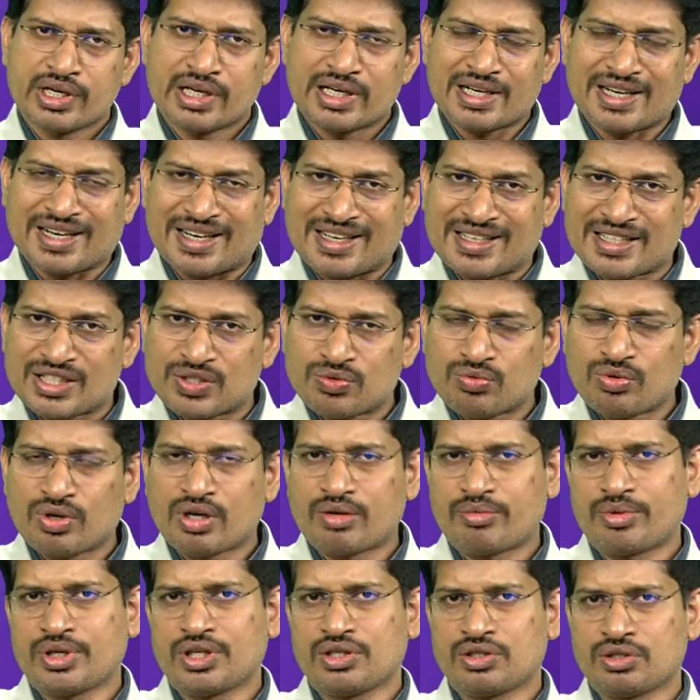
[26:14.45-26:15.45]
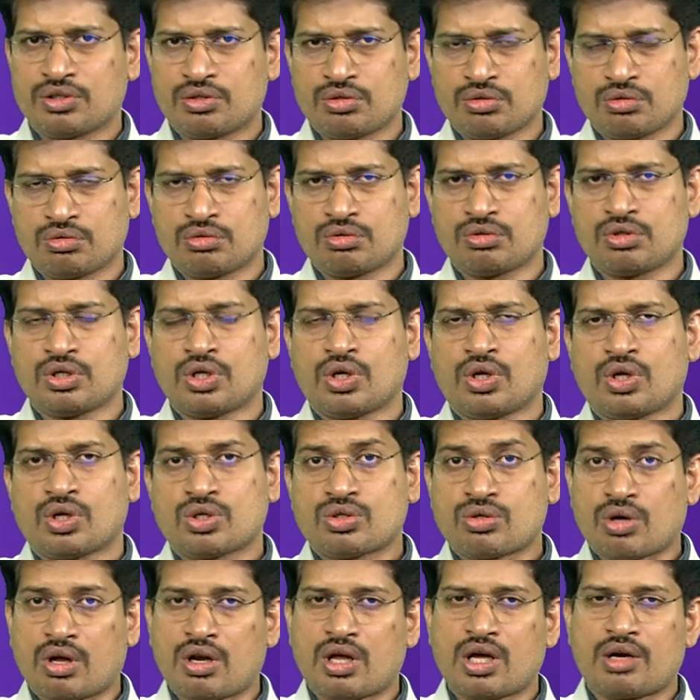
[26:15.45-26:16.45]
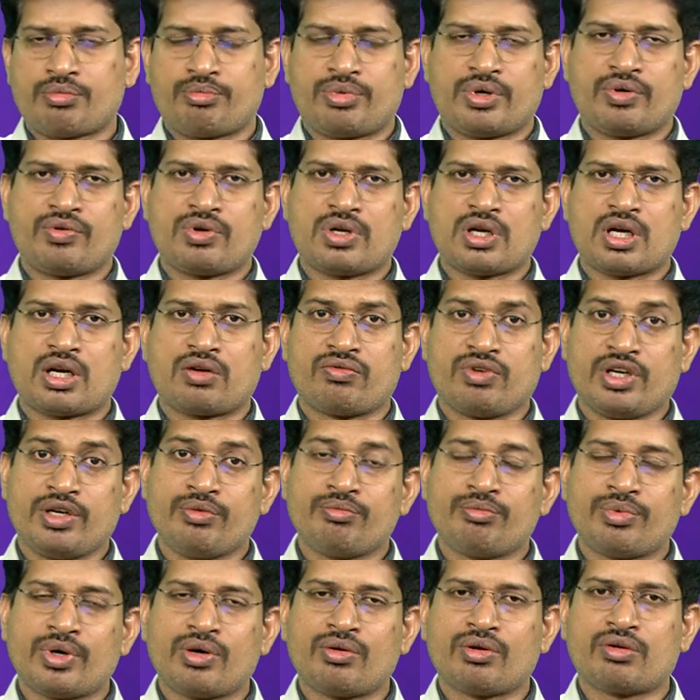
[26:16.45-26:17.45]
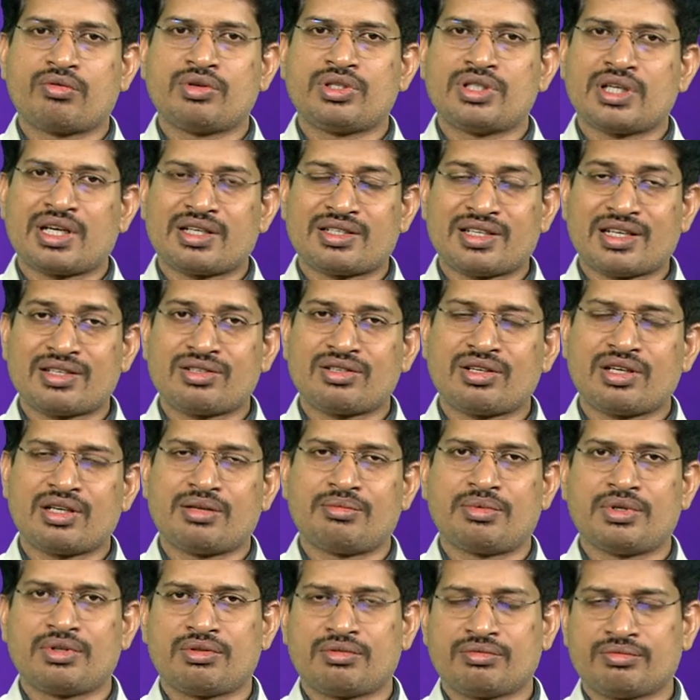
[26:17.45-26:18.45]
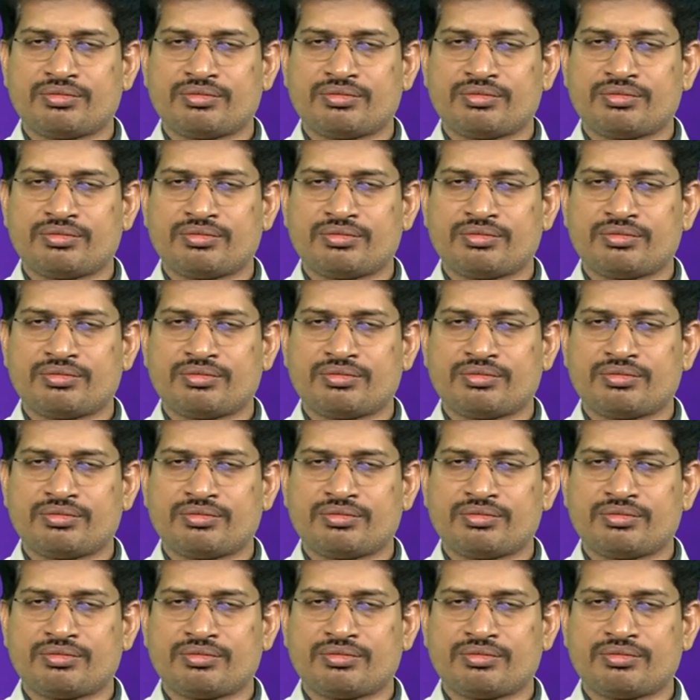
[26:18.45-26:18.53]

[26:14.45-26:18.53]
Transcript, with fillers: transforming to solar power or wind power which are sustainable,